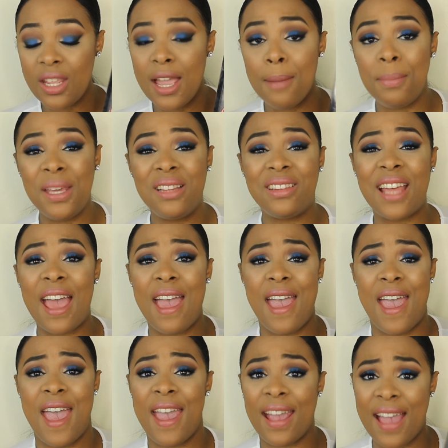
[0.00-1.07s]
I beat the
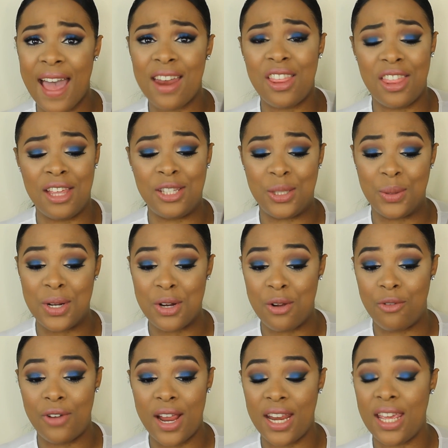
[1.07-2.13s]
heck out of this one
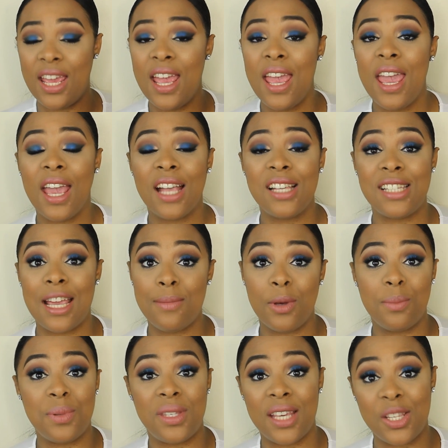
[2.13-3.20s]
already because I'm
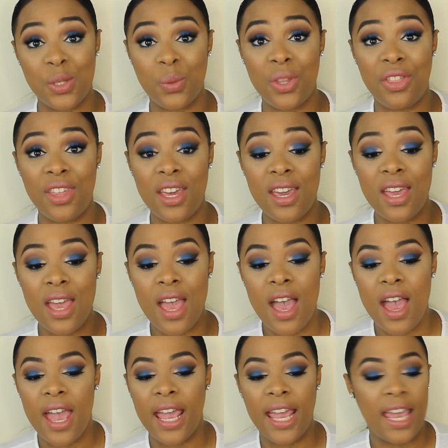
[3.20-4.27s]
obsessed with it.
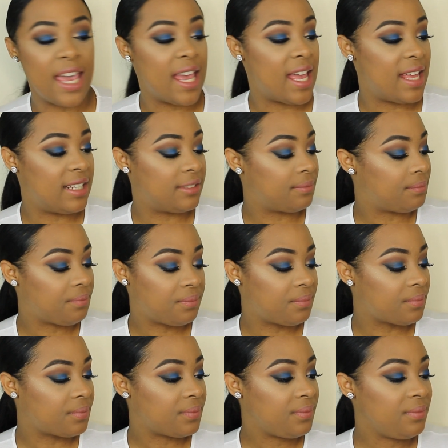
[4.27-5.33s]
And
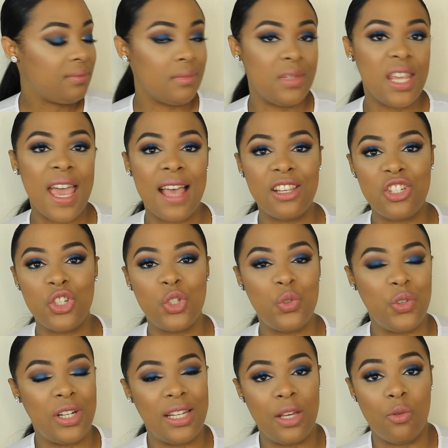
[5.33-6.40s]
yeah, it's just
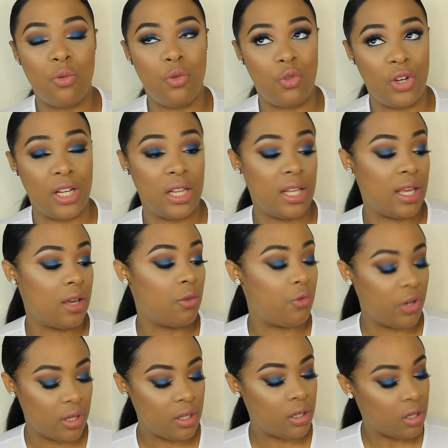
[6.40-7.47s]
really, really,
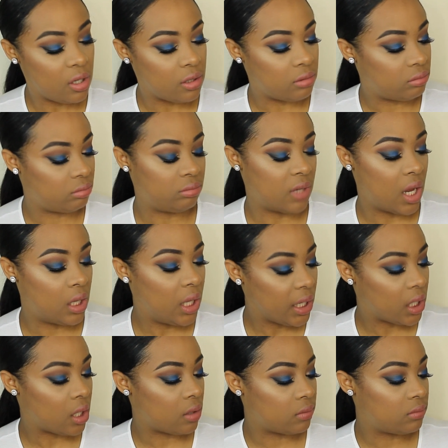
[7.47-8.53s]
really good. I
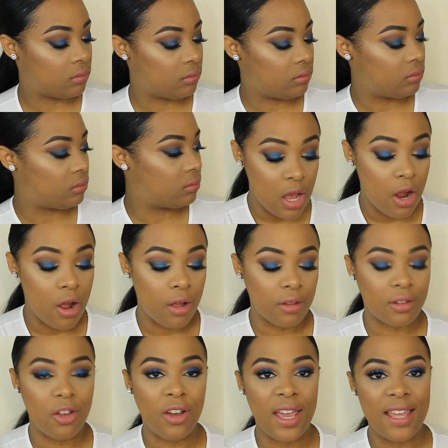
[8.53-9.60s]
like it.
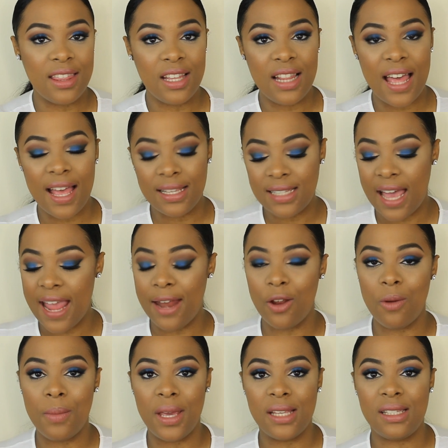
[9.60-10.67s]
Okay, and the last
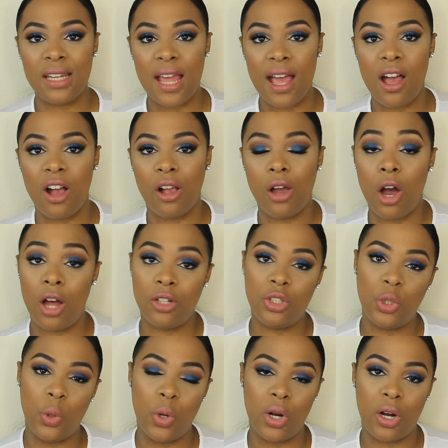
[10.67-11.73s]
item is not a
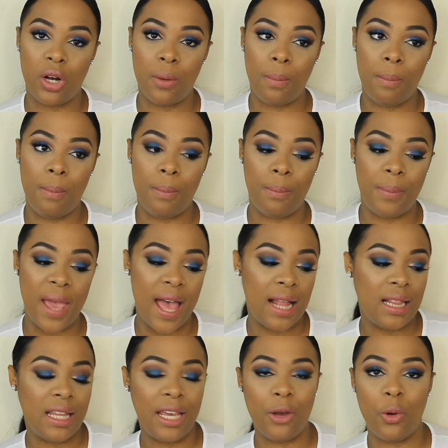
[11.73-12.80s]
contour
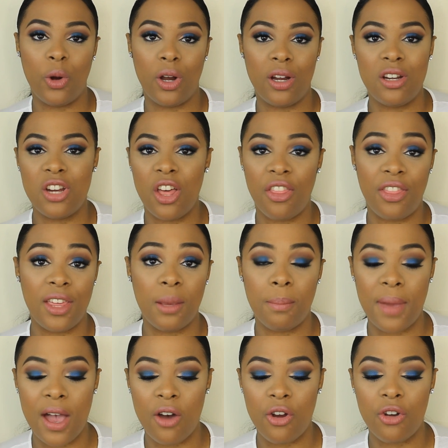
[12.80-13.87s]
palette or
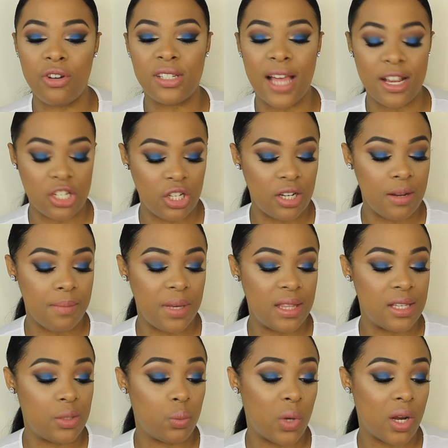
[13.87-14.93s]
nothing powder. It's actually gonna be
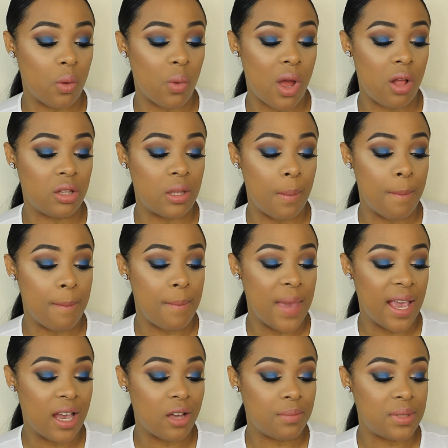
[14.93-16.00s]
this Wet n Wild
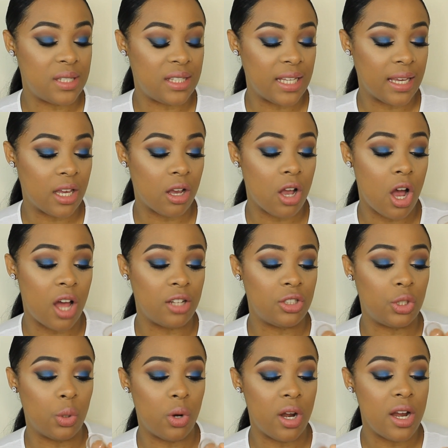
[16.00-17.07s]
makeup stick
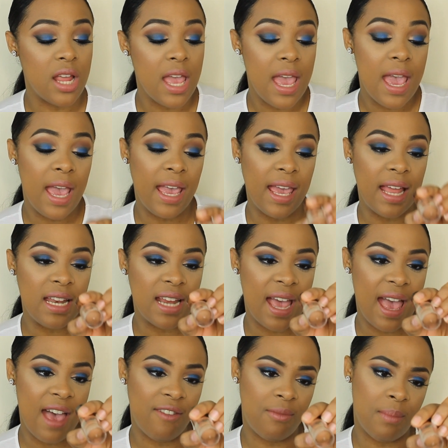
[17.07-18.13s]
contour, and I
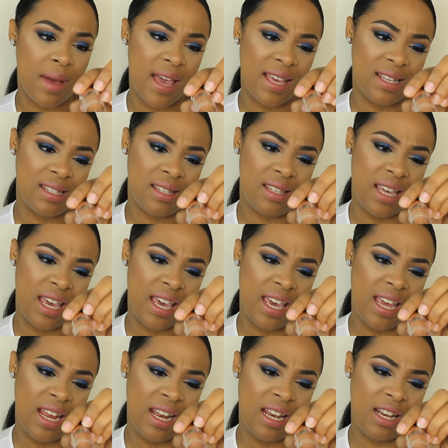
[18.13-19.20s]
have mine
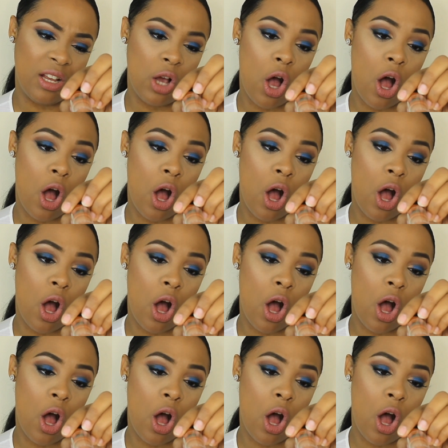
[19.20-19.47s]
in